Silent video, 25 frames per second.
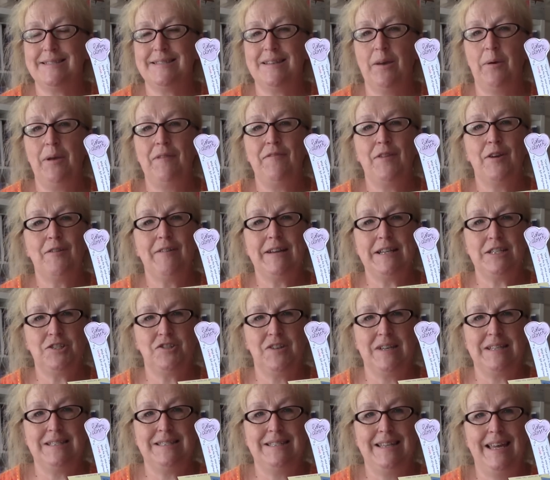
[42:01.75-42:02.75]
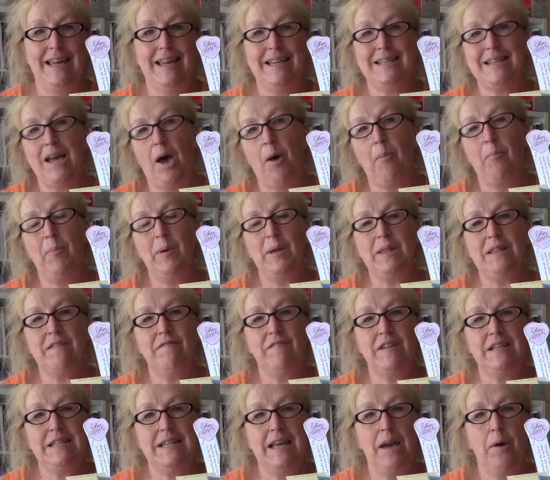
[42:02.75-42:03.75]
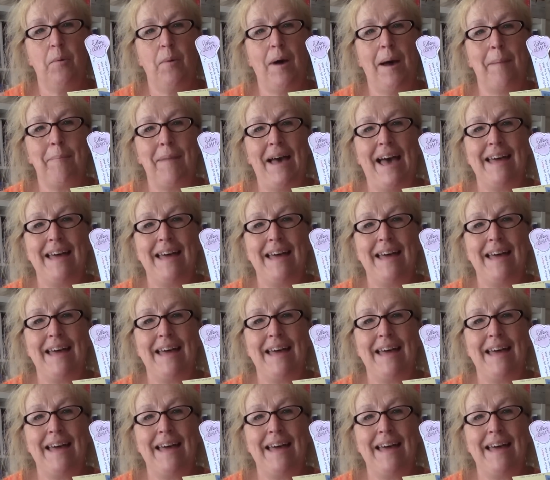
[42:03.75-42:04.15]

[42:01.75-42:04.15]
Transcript: So if you're interested, I'll put the video up